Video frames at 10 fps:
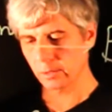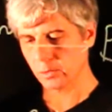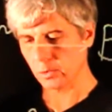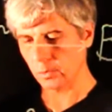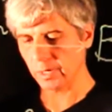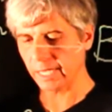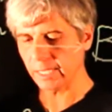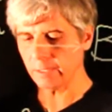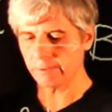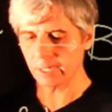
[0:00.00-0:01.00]
So
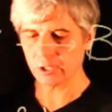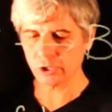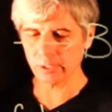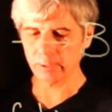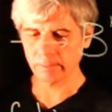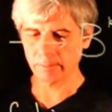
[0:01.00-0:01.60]
any function